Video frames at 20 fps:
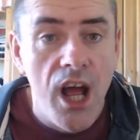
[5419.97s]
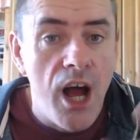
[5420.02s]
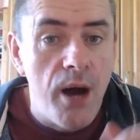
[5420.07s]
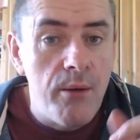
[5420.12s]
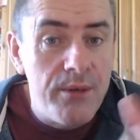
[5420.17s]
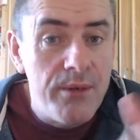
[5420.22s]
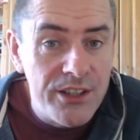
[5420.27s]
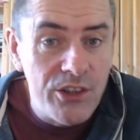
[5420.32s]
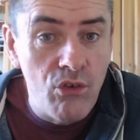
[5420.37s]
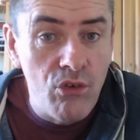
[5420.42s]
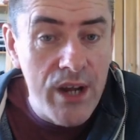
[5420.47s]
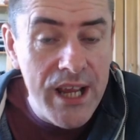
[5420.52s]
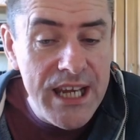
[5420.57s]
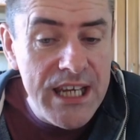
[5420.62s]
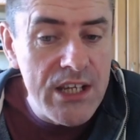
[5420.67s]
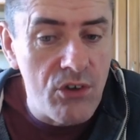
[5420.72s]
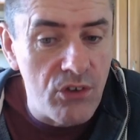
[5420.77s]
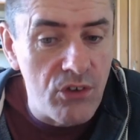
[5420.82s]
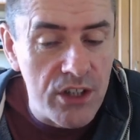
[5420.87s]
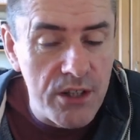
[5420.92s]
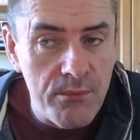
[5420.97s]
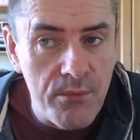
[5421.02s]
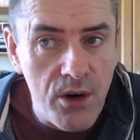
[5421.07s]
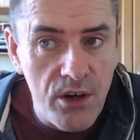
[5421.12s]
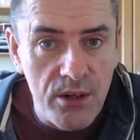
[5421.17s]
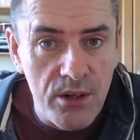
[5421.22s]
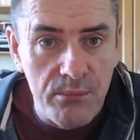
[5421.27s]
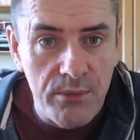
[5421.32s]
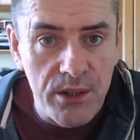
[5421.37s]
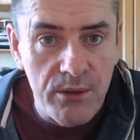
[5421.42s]
I'm on the radio in the
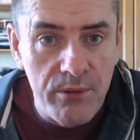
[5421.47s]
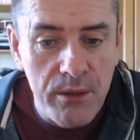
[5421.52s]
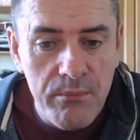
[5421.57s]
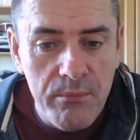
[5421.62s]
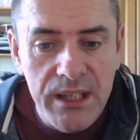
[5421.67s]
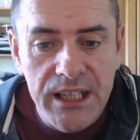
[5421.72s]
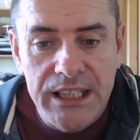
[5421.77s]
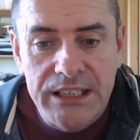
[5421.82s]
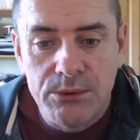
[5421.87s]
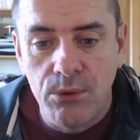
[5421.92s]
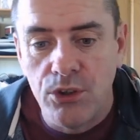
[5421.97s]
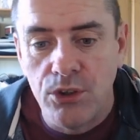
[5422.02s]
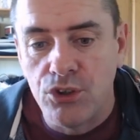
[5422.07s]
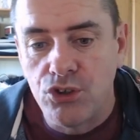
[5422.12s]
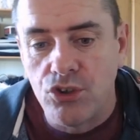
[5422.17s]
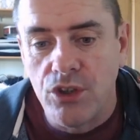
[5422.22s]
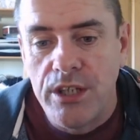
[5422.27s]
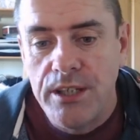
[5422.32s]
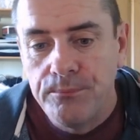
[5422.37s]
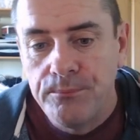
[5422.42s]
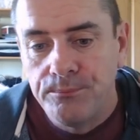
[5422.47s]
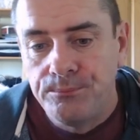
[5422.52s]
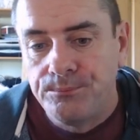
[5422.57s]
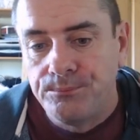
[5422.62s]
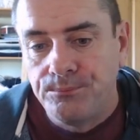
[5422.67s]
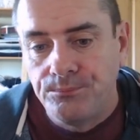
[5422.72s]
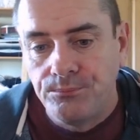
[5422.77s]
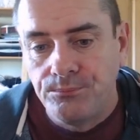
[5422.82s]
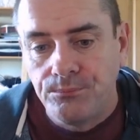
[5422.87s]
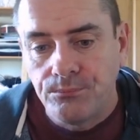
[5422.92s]
morning, by the way. Midlands 103.
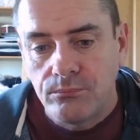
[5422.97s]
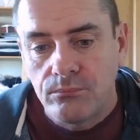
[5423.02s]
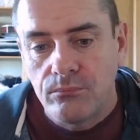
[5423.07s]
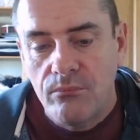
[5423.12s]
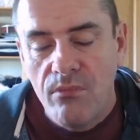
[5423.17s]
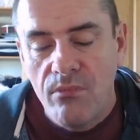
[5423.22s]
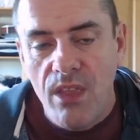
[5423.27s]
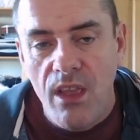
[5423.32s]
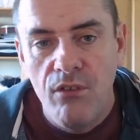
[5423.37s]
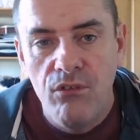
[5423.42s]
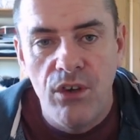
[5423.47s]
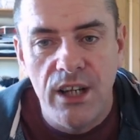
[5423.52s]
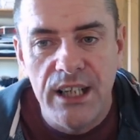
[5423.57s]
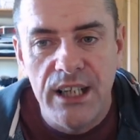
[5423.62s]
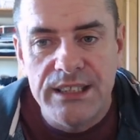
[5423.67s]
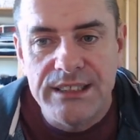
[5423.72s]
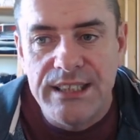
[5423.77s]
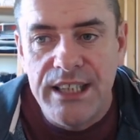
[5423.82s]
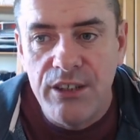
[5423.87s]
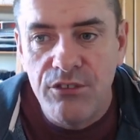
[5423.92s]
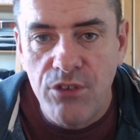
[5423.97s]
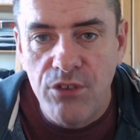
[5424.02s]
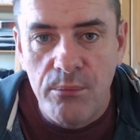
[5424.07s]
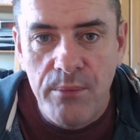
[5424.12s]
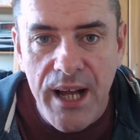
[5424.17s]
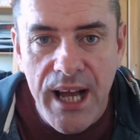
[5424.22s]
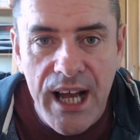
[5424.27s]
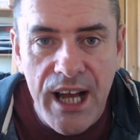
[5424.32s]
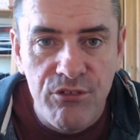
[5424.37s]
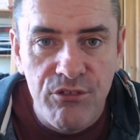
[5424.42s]
If you want to listen in from
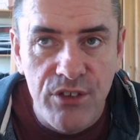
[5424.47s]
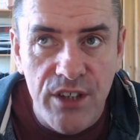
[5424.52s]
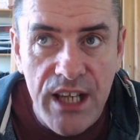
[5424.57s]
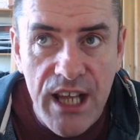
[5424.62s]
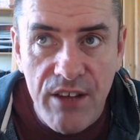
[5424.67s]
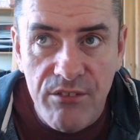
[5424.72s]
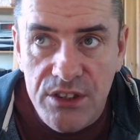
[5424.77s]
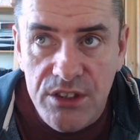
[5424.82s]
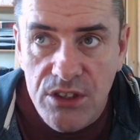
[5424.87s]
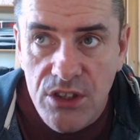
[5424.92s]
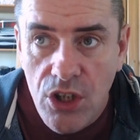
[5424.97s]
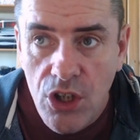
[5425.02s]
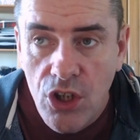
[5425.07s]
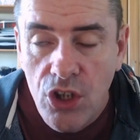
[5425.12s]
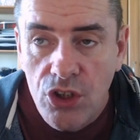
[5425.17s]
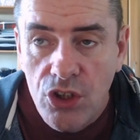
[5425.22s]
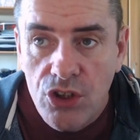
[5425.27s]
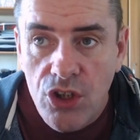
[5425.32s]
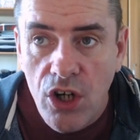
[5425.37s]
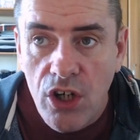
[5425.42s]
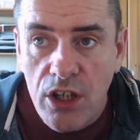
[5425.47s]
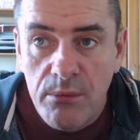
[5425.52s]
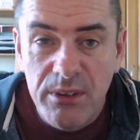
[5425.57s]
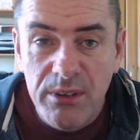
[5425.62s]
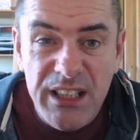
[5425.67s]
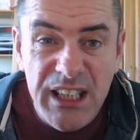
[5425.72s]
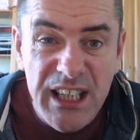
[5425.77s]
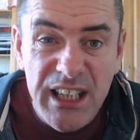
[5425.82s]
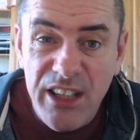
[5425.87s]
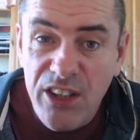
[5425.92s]
11:30, talking
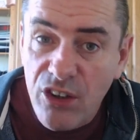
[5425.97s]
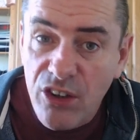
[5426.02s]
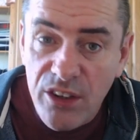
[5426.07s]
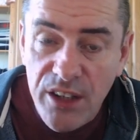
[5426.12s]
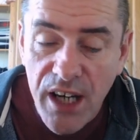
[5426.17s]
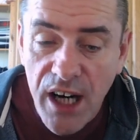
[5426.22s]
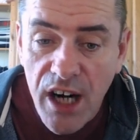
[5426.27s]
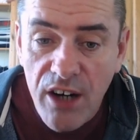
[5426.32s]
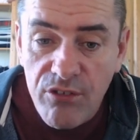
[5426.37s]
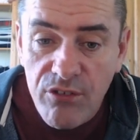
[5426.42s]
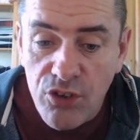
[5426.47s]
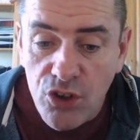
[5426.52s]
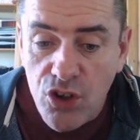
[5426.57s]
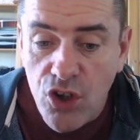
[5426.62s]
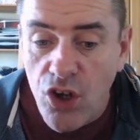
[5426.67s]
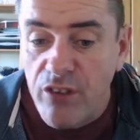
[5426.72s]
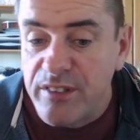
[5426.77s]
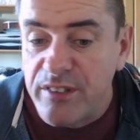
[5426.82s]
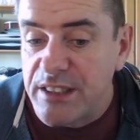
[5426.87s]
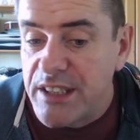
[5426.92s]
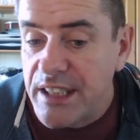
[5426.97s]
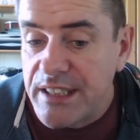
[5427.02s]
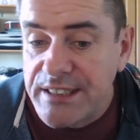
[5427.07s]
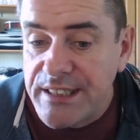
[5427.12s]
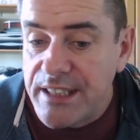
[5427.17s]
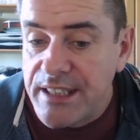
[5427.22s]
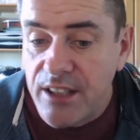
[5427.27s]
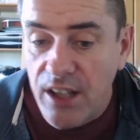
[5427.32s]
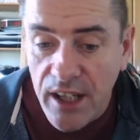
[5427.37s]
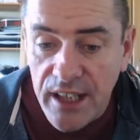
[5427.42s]
about cleaning your car for
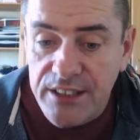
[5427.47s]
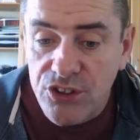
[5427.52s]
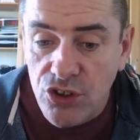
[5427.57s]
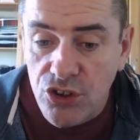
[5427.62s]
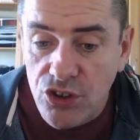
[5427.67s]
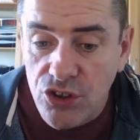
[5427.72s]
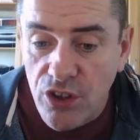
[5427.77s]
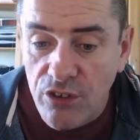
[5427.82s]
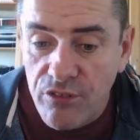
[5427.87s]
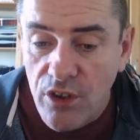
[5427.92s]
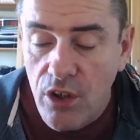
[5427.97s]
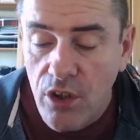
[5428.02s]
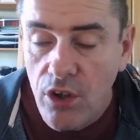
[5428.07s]
COVID-19, all that sort of stuff.